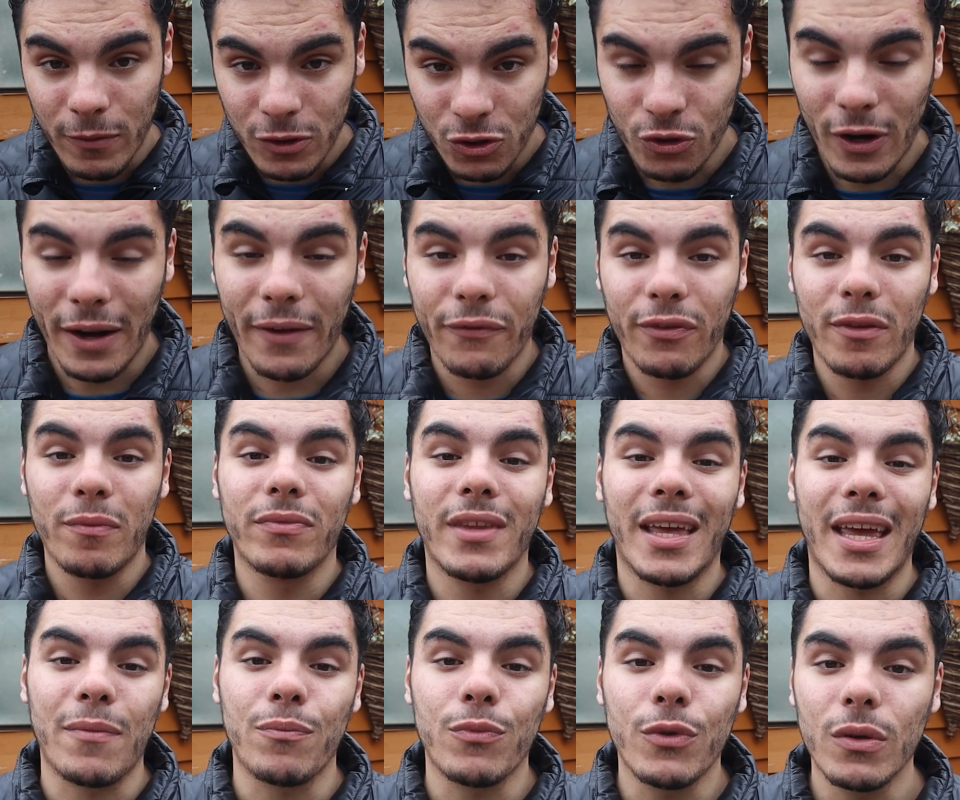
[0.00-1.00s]
strengthen
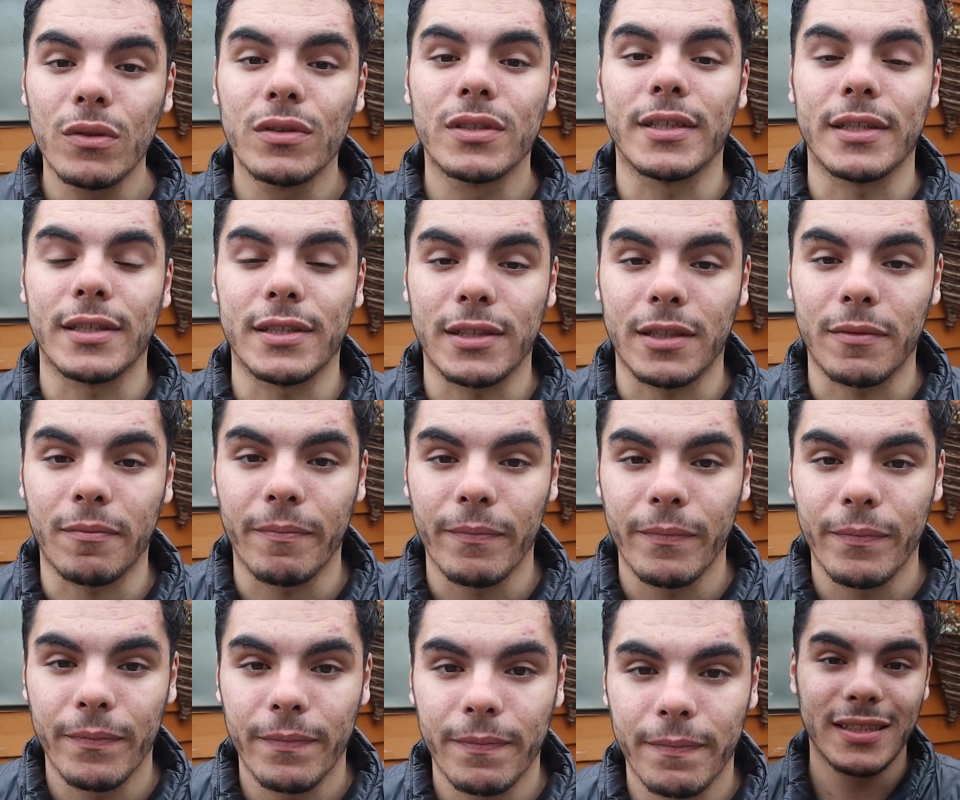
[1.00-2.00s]
their immune system.
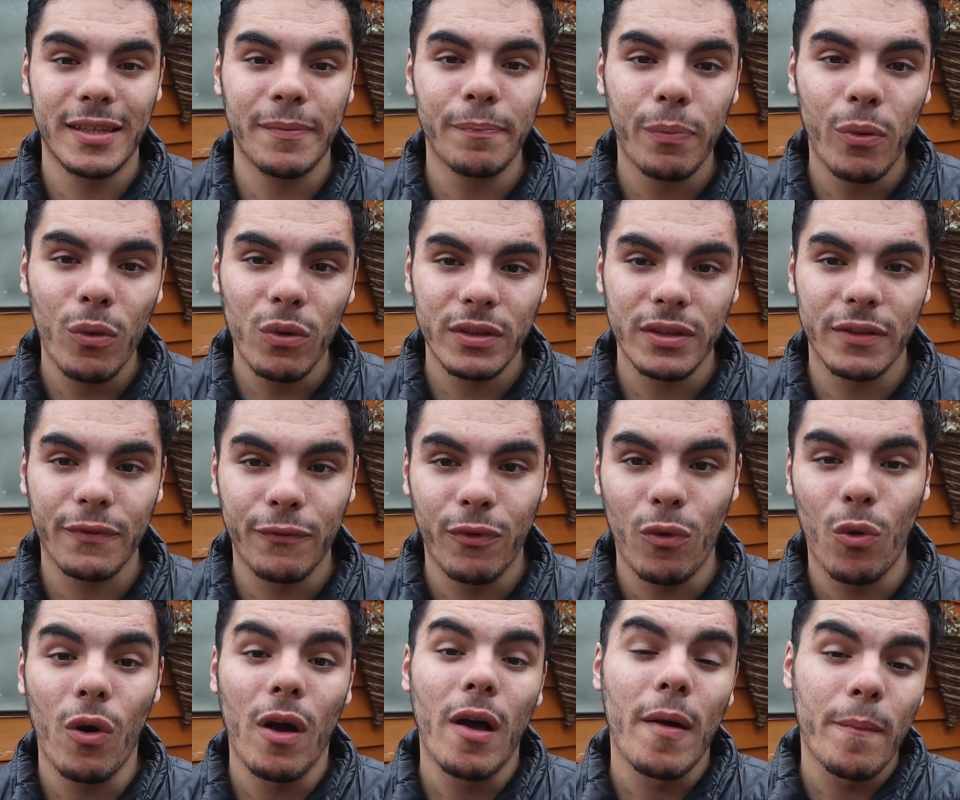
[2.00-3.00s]
It is important
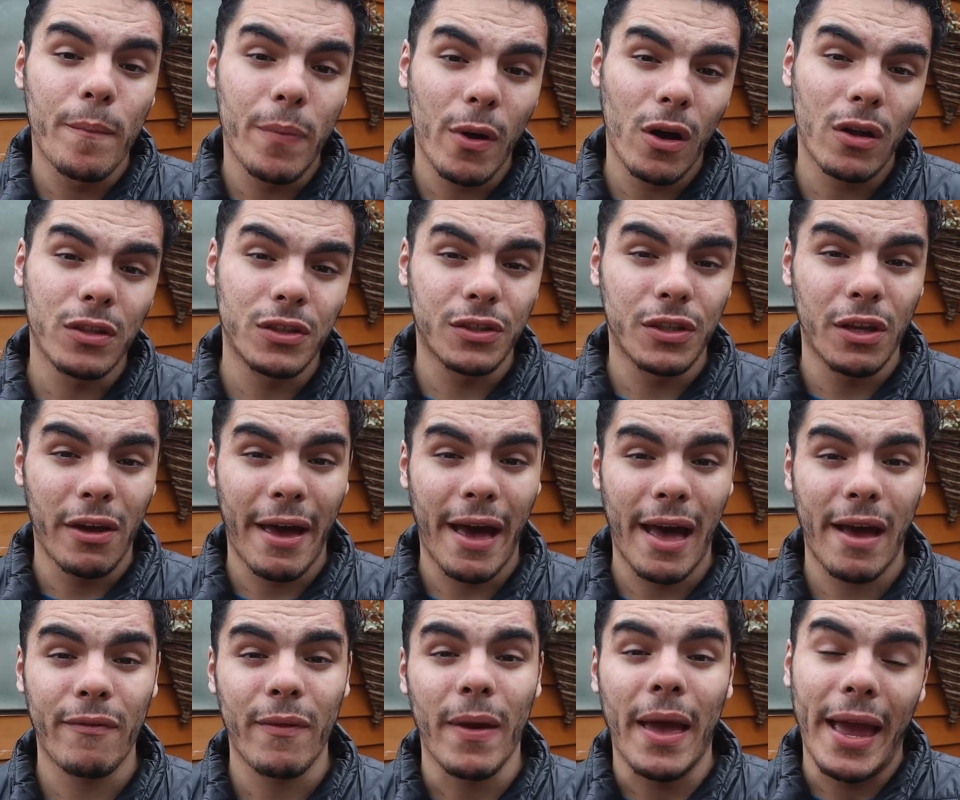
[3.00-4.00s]
for birds to
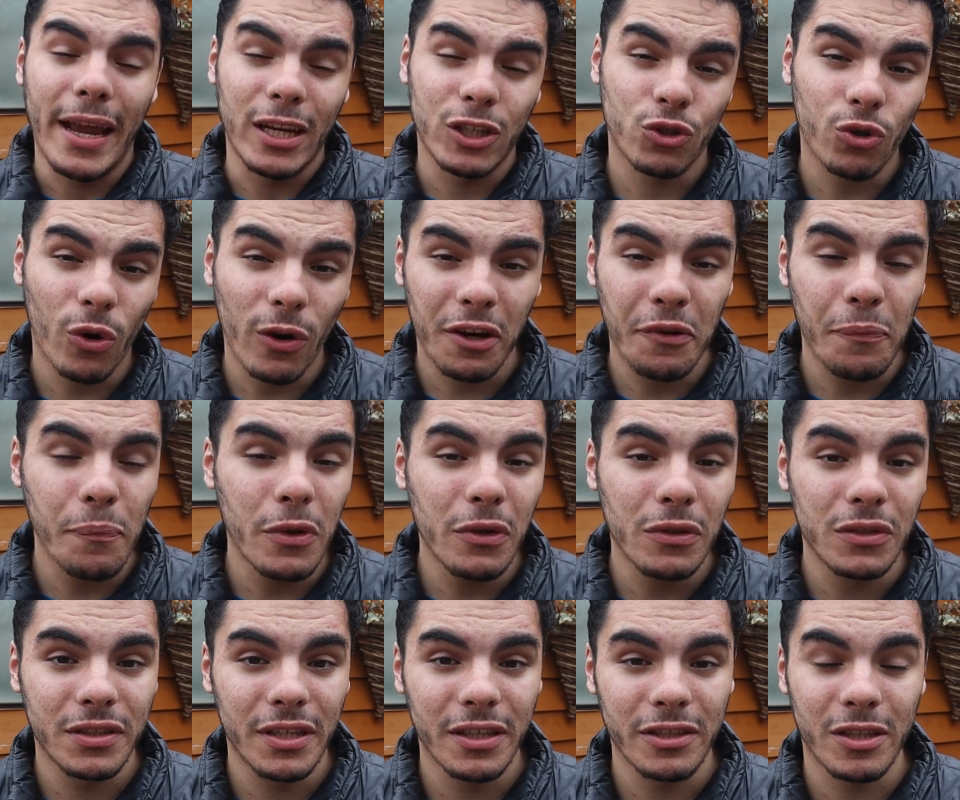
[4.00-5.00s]
have a strong
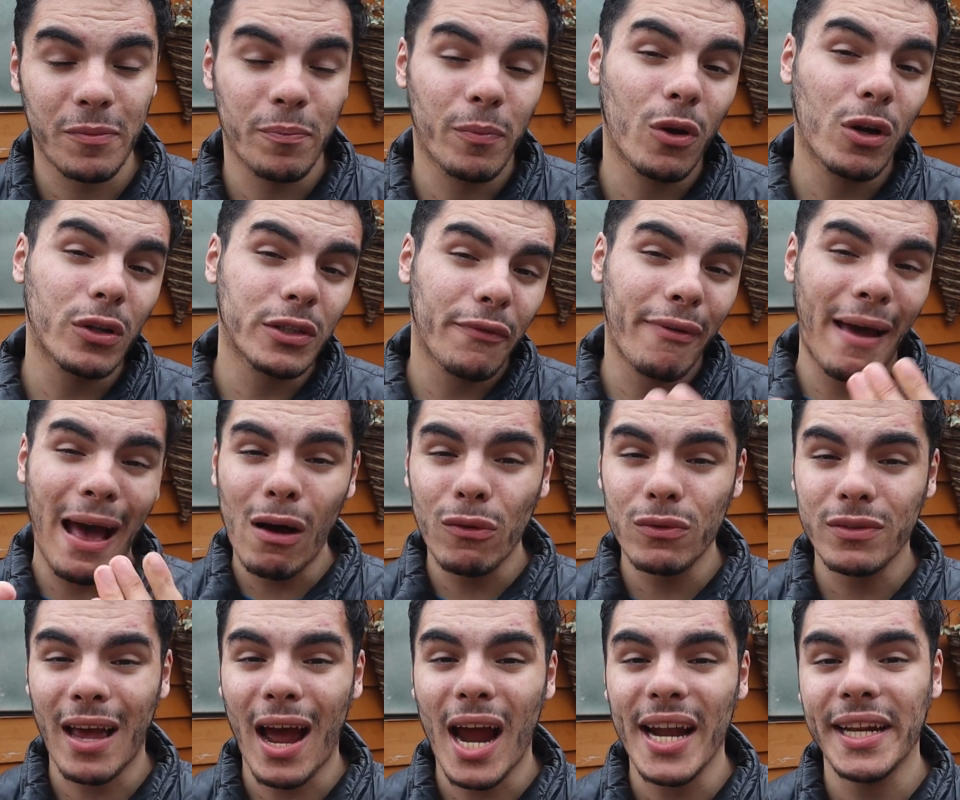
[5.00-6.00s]
immune system because of how
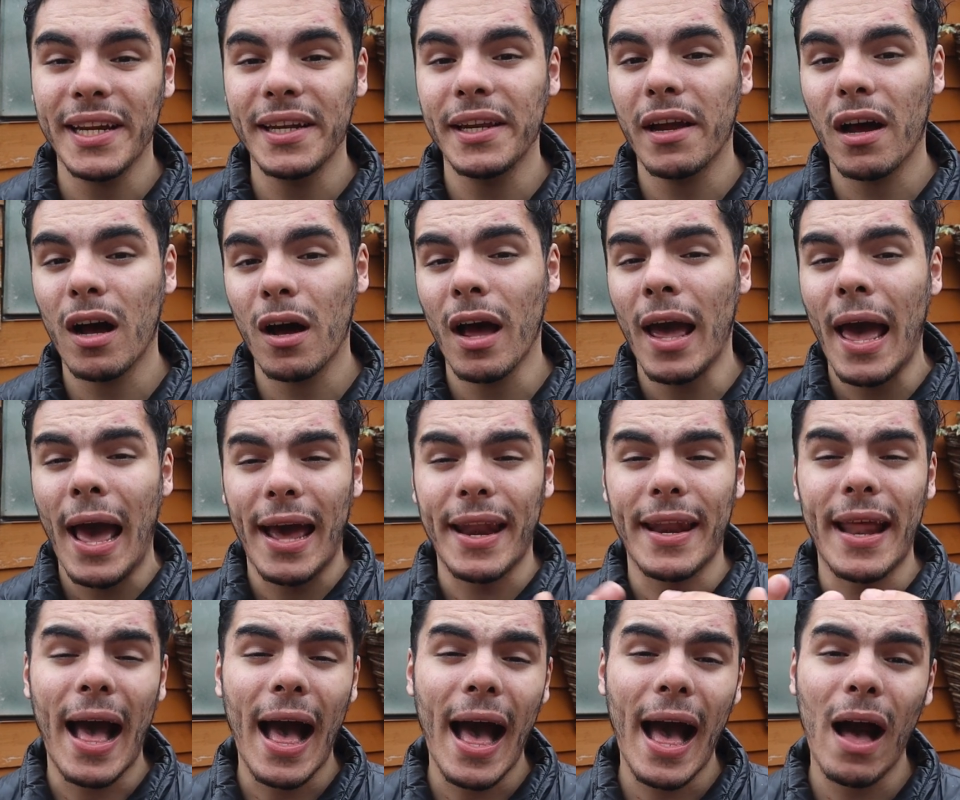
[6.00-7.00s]
tiny they are
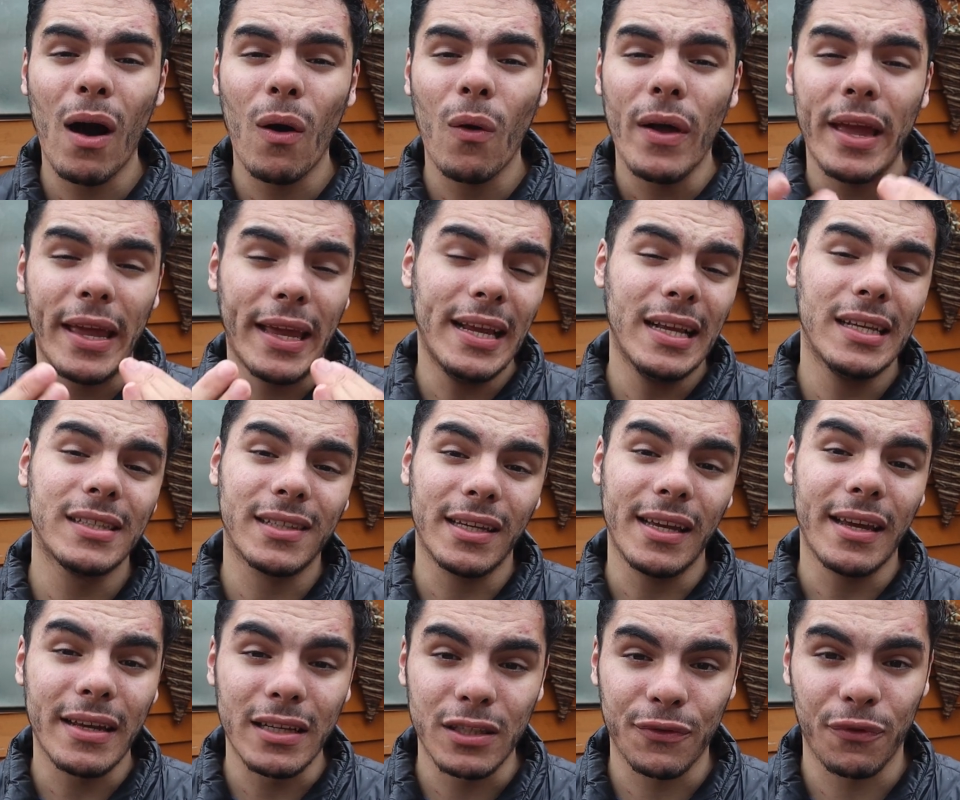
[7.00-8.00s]
and how
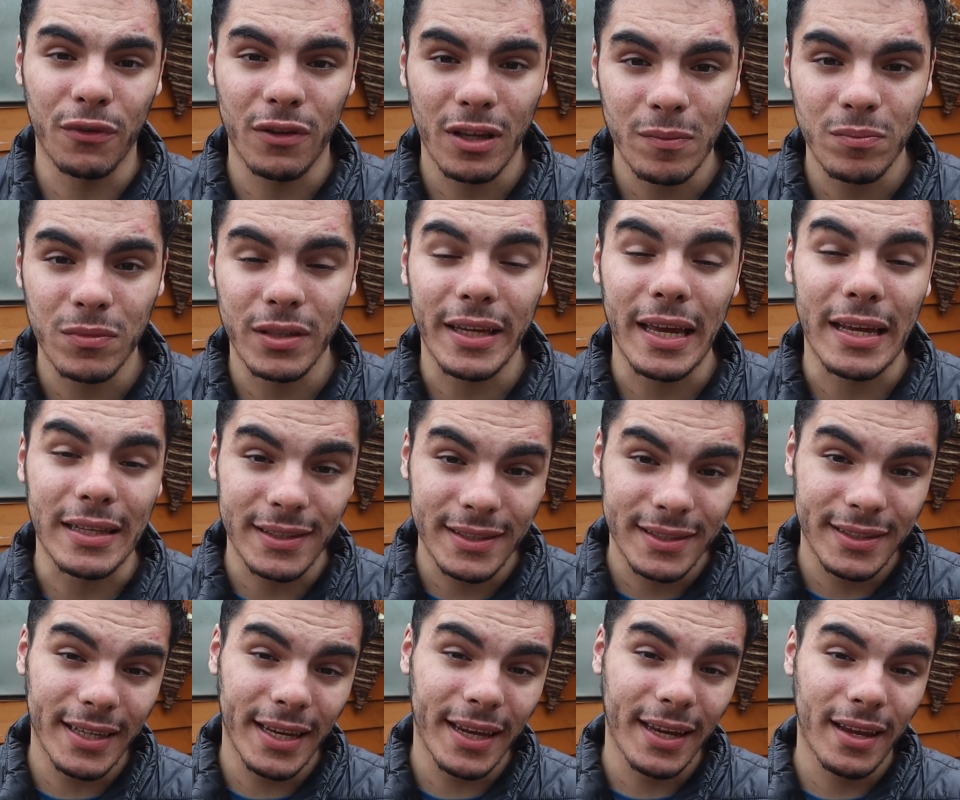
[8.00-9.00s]
easy it is for them to get
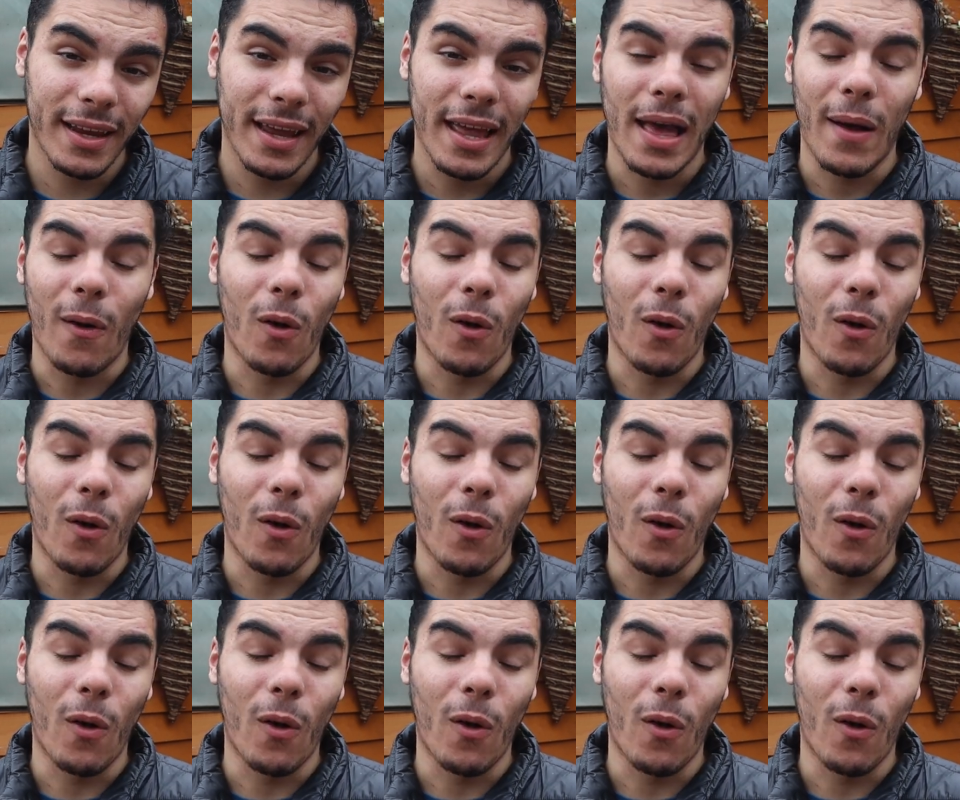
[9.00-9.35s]
sick